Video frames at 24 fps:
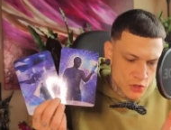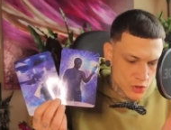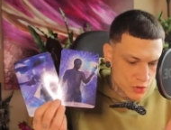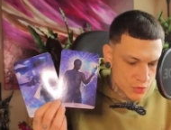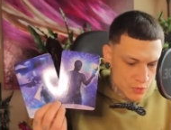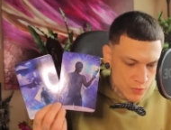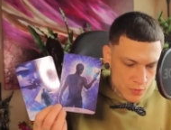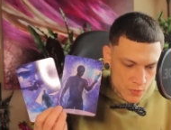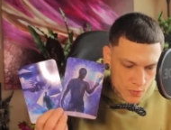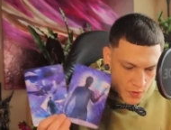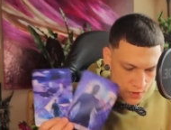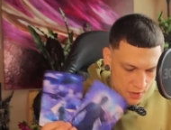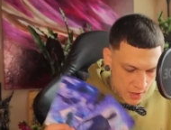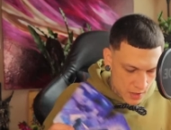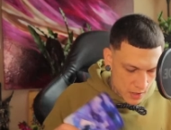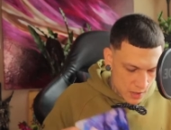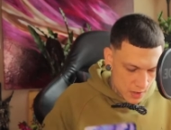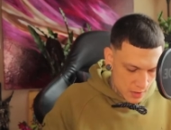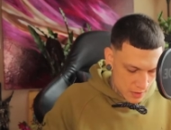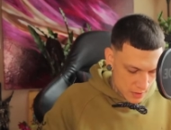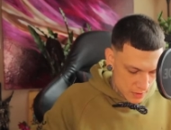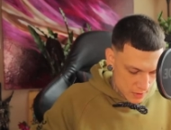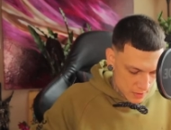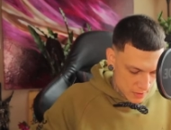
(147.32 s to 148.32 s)
truth
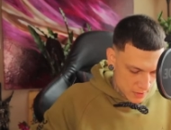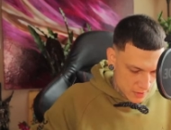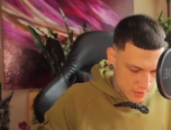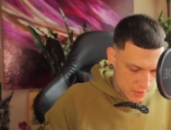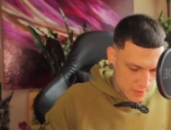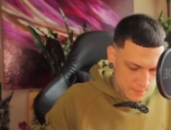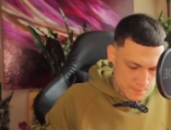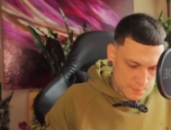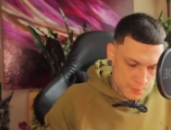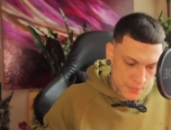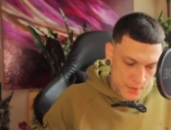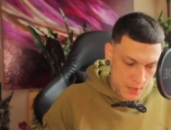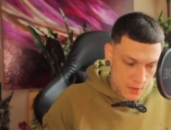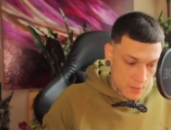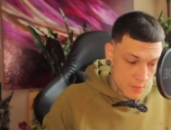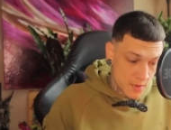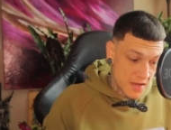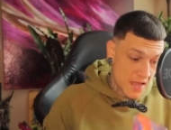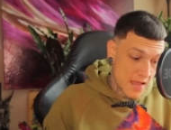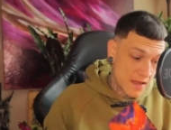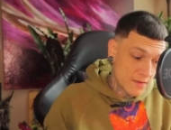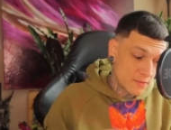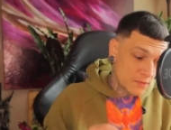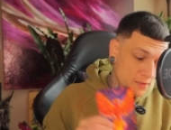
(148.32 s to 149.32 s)
card.
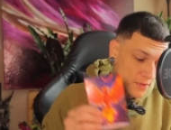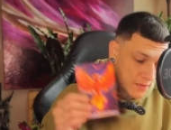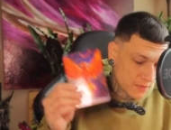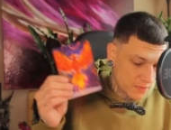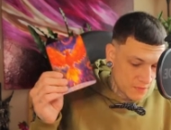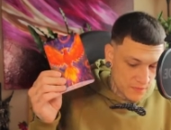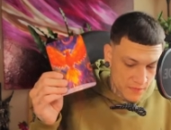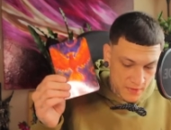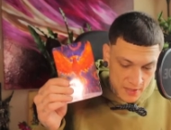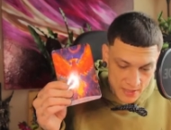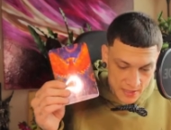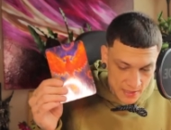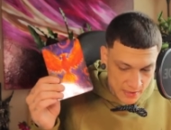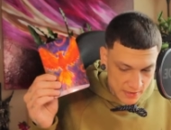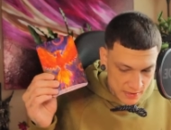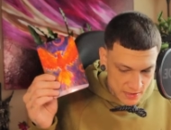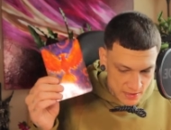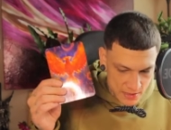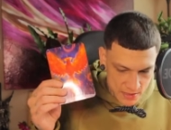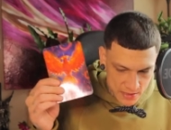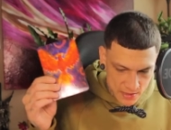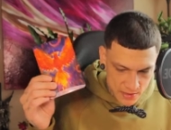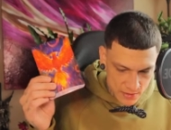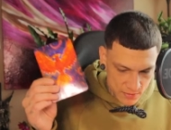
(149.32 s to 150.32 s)
We have the
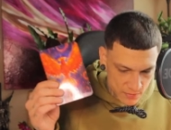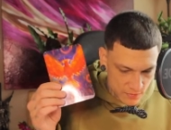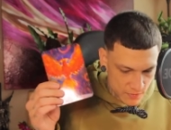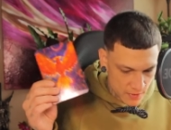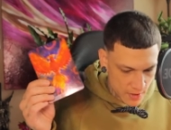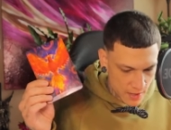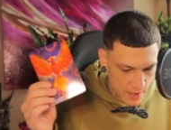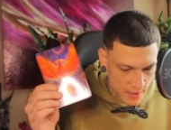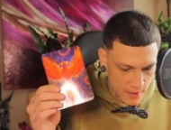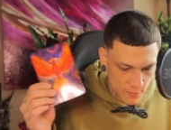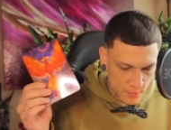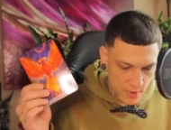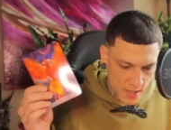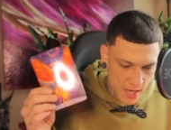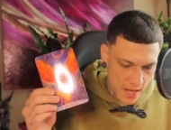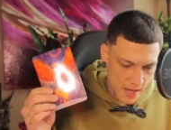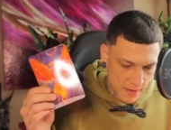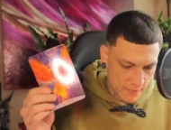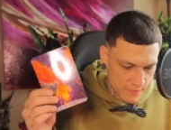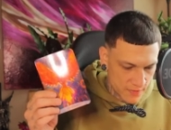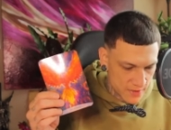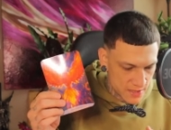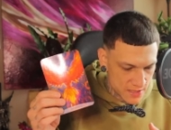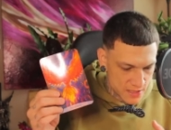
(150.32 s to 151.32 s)
Phoenix. Right, we
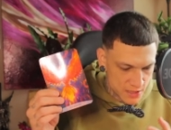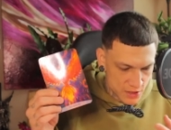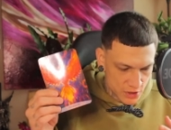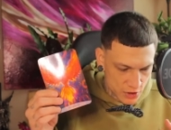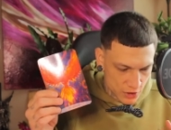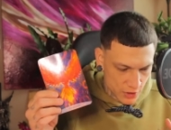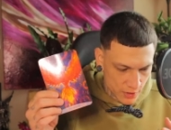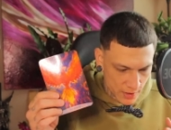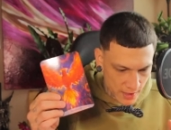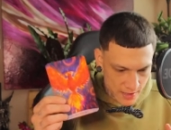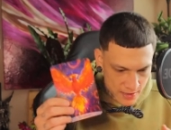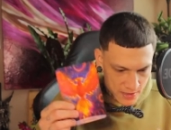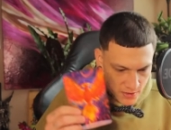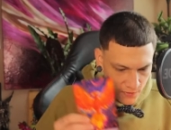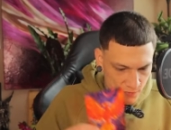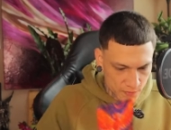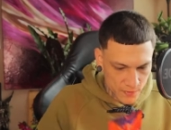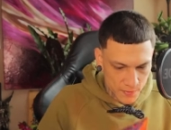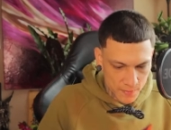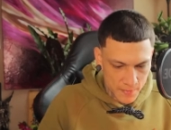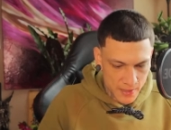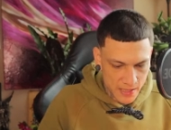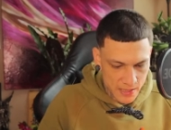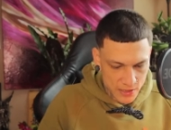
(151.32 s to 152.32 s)
have this
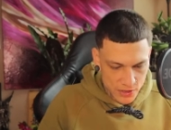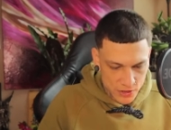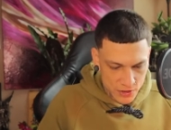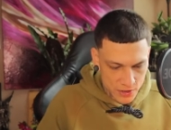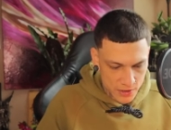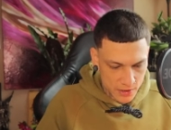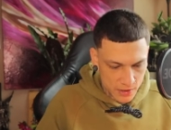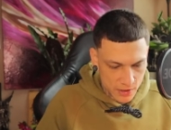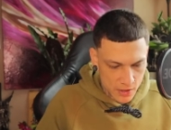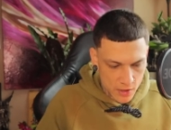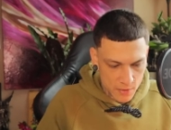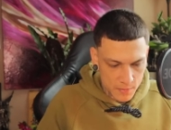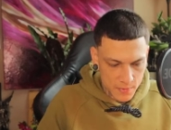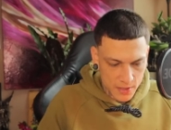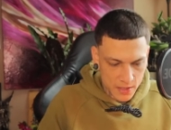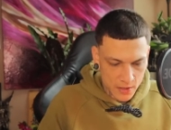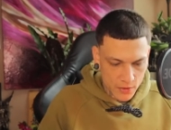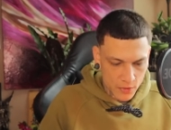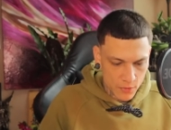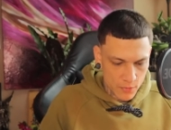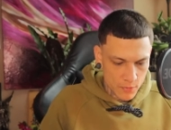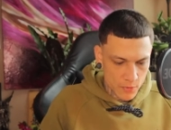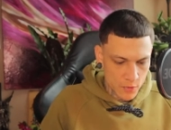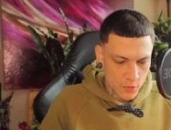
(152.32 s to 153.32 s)
transformation
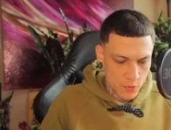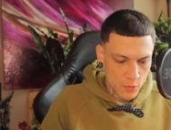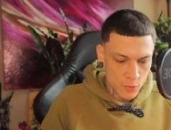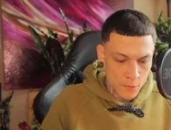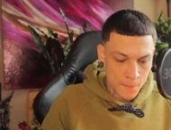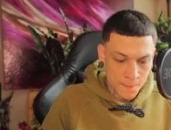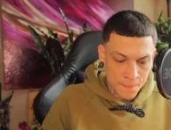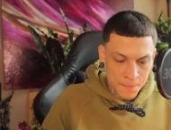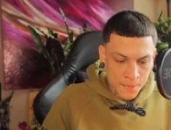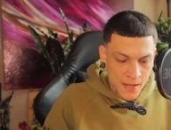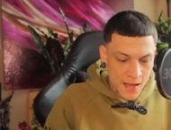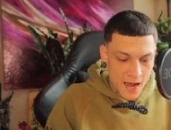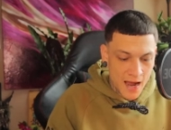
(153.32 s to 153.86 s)
coming through.